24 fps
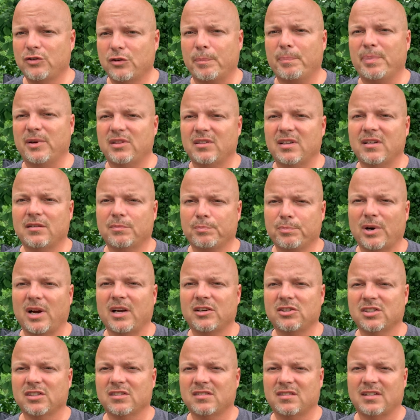to put these
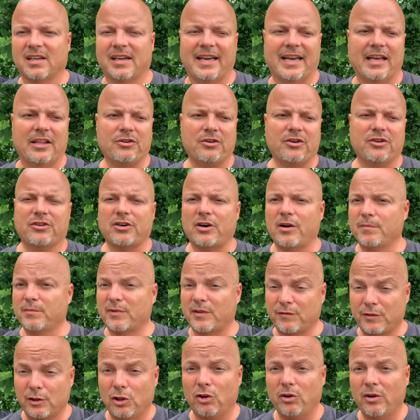brushes together in terms
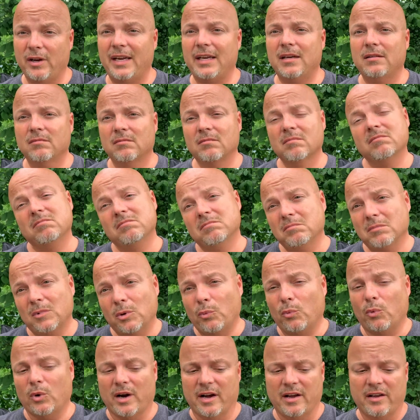of gluing
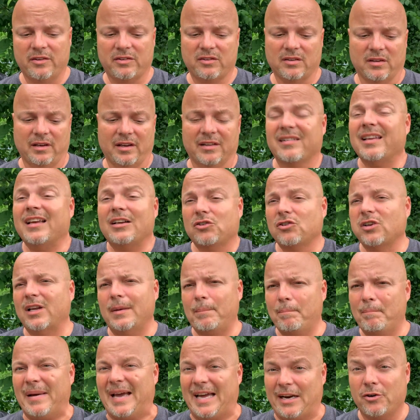was essentially
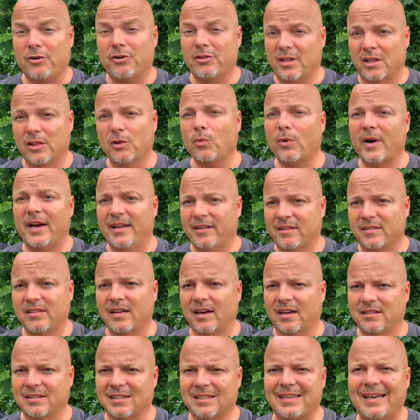better than the way it's
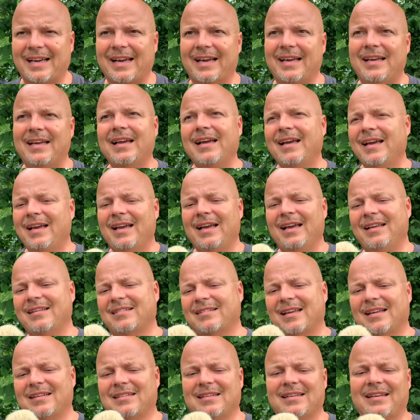done today. He
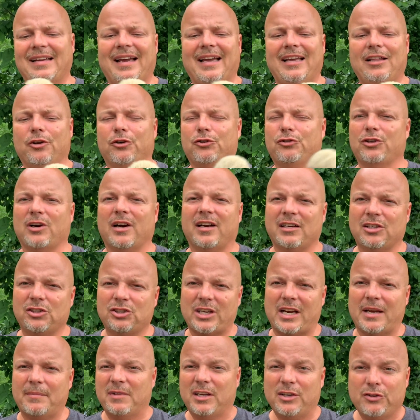said today they're trying to
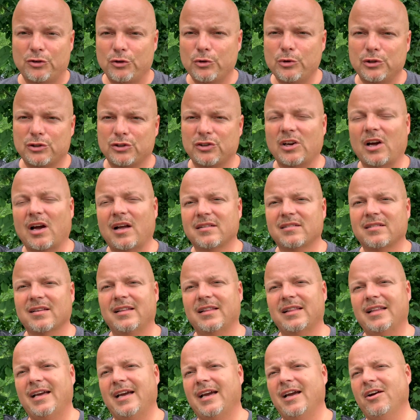jam these huge knots
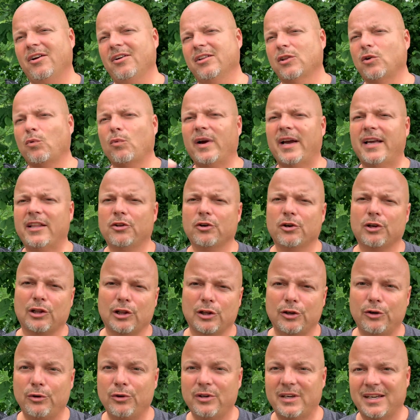in there, and the way they're
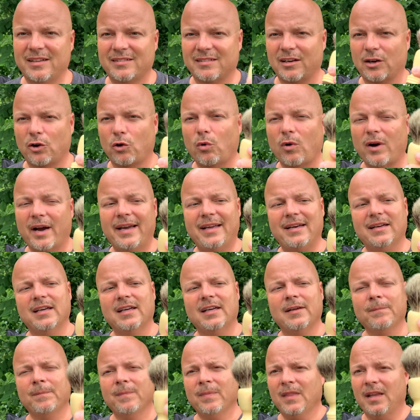glued isn't quite
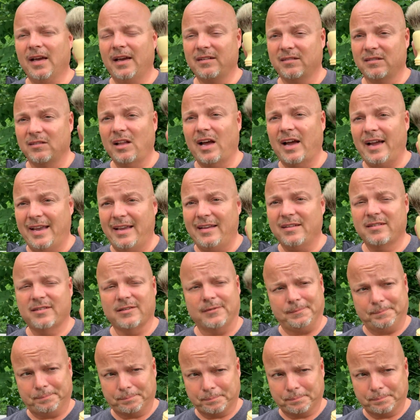as nice